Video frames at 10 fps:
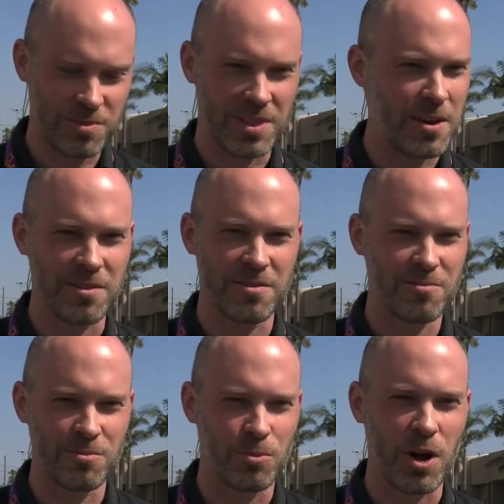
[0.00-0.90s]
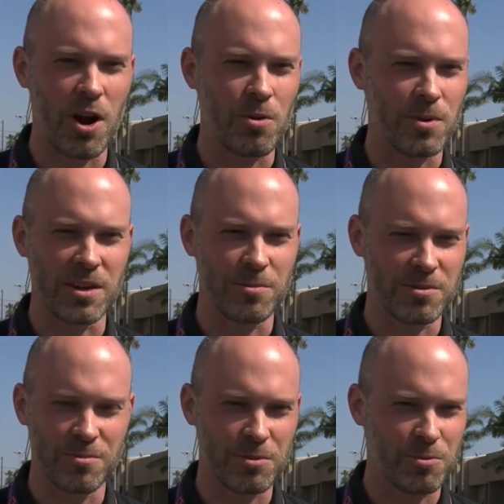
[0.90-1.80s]
then what are we?
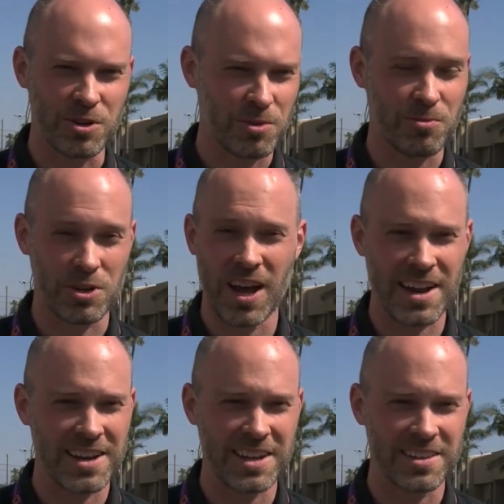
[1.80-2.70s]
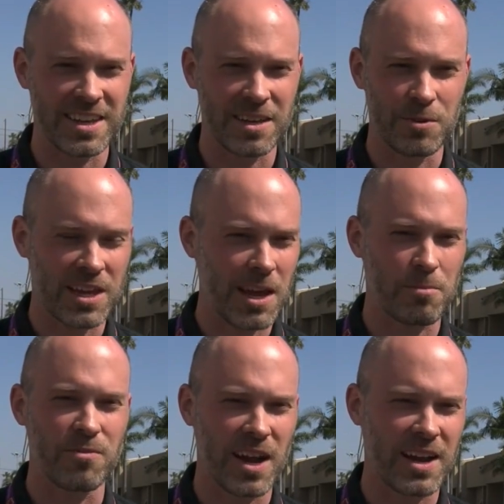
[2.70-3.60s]
We're not anything, and we can't
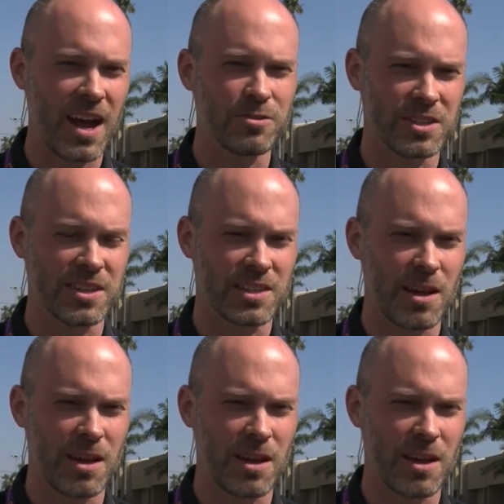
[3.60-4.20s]
provide housing.